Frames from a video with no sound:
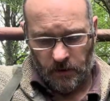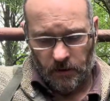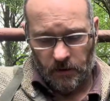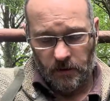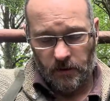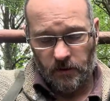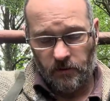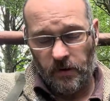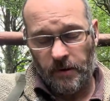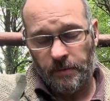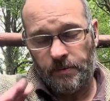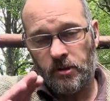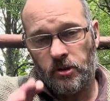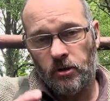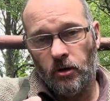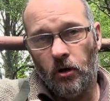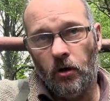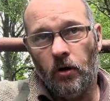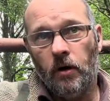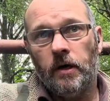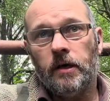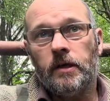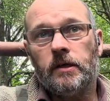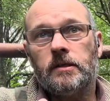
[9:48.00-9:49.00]
The rip
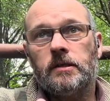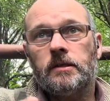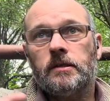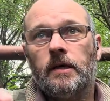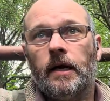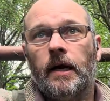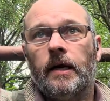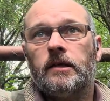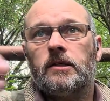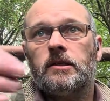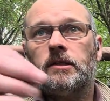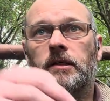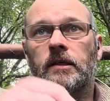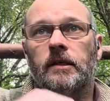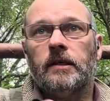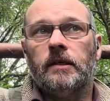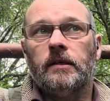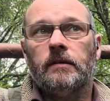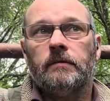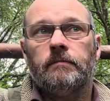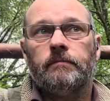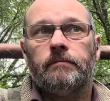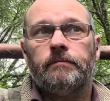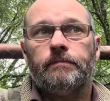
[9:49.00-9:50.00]
saw has actually
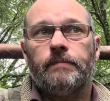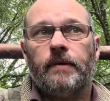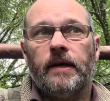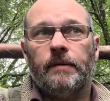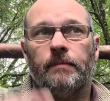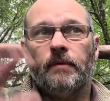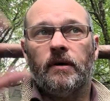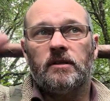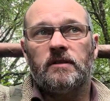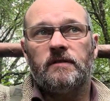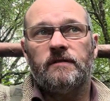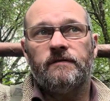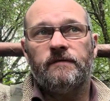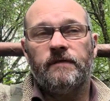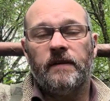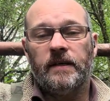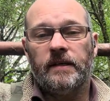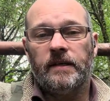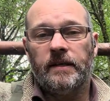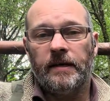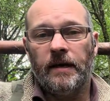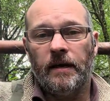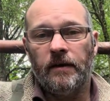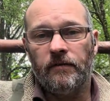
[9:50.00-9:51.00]
pretty much
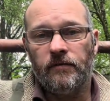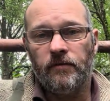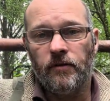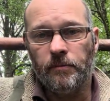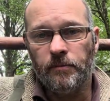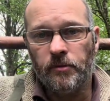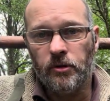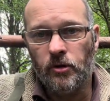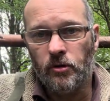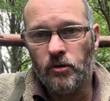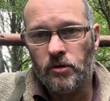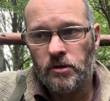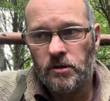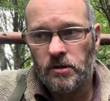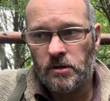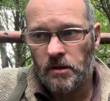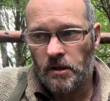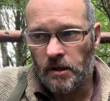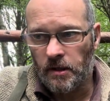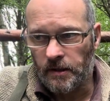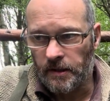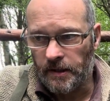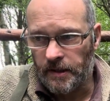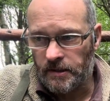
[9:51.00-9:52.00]
faded out from use
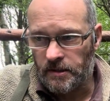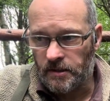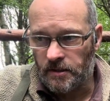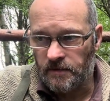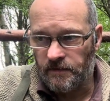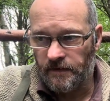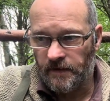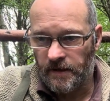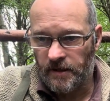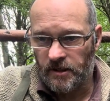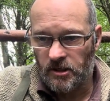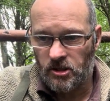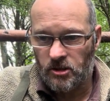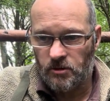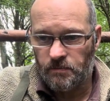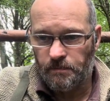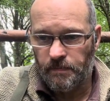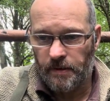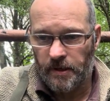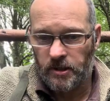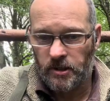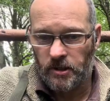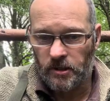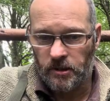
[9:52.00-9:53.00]
unless it's very
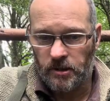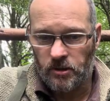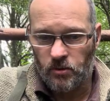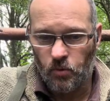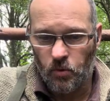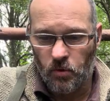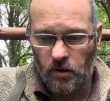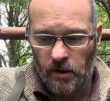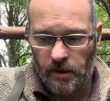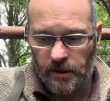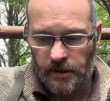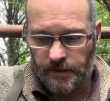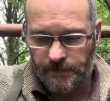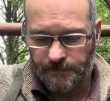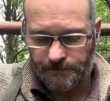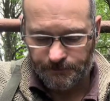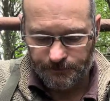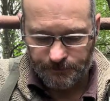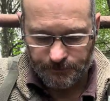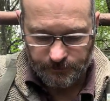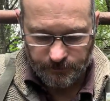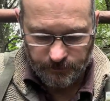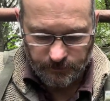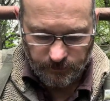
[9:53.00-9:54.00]
specialist work.
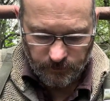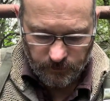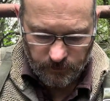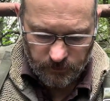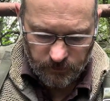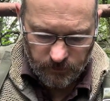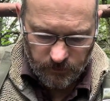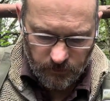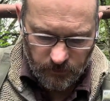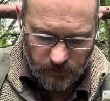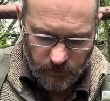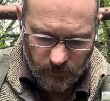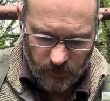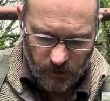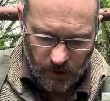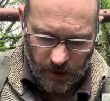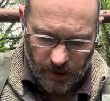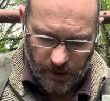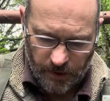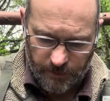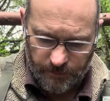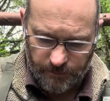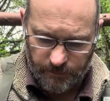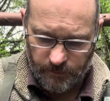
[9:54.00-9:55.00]

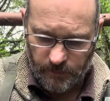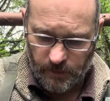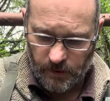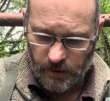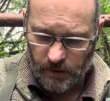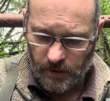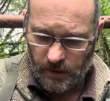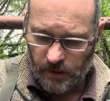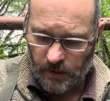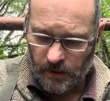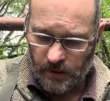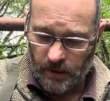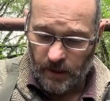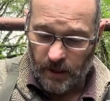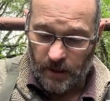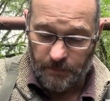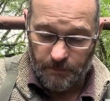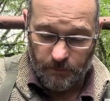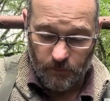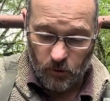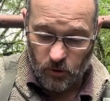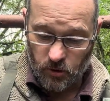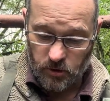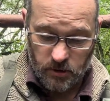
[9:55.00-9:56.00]
And
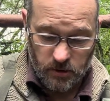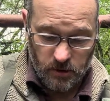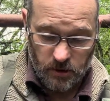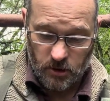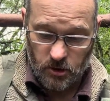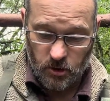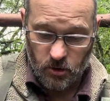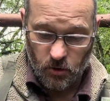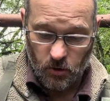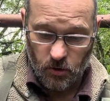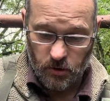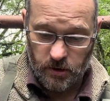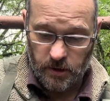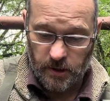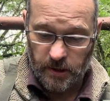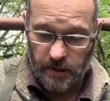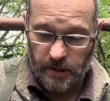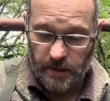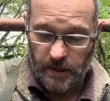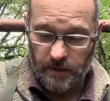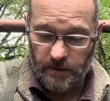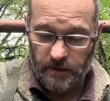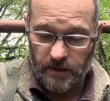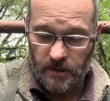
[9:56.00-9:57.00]
most of the saws that you
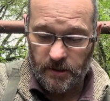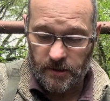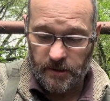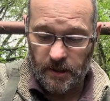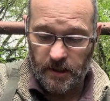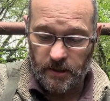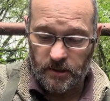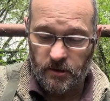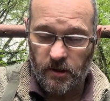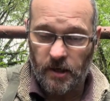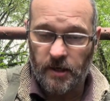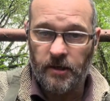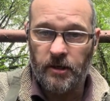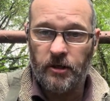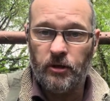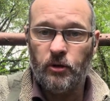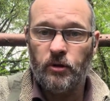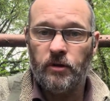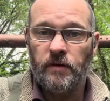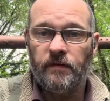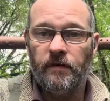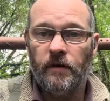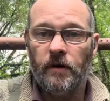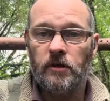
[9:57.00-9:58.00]
get these days are either
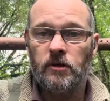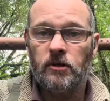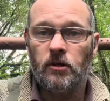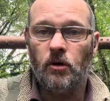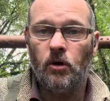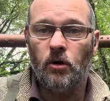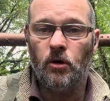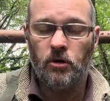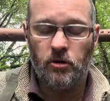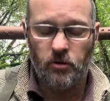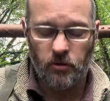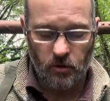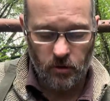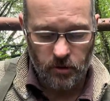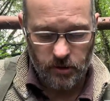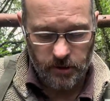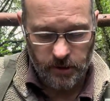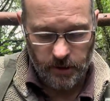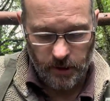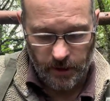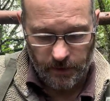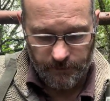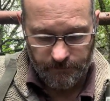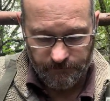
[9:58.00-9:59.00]
universal or
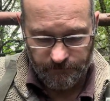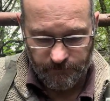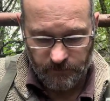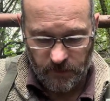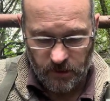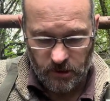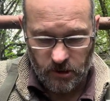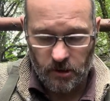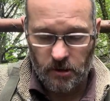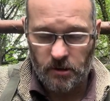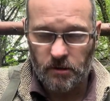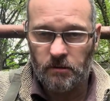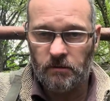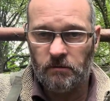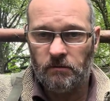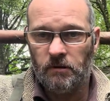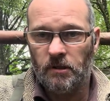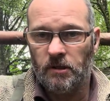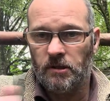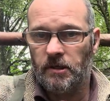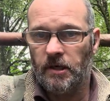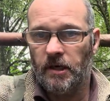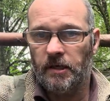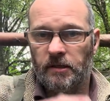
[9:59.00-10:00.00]
crosscut. They're just
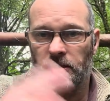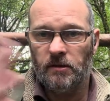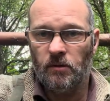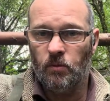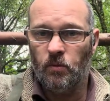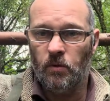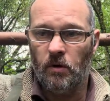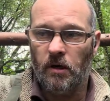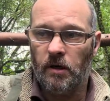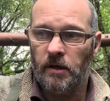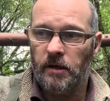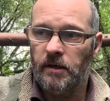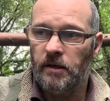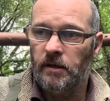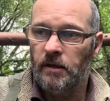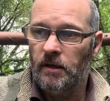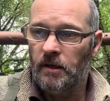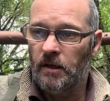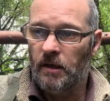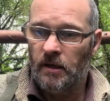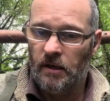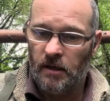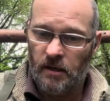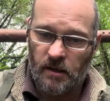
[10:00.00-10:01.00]
designed to work
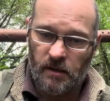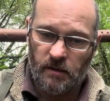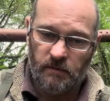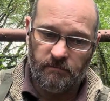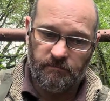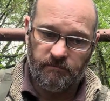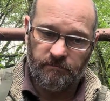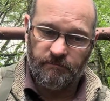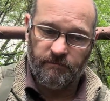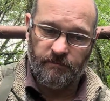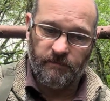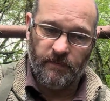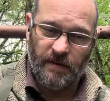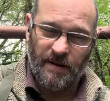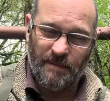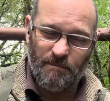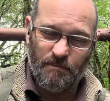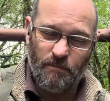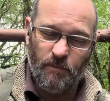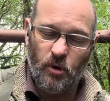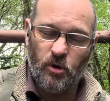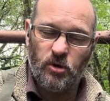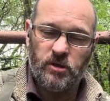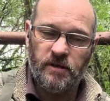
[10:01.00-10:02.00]

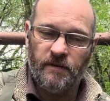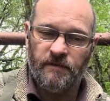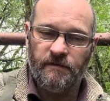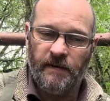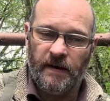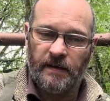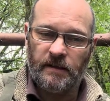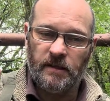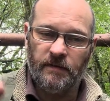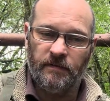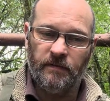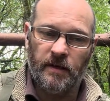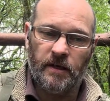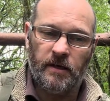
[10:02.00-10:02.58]
most effectively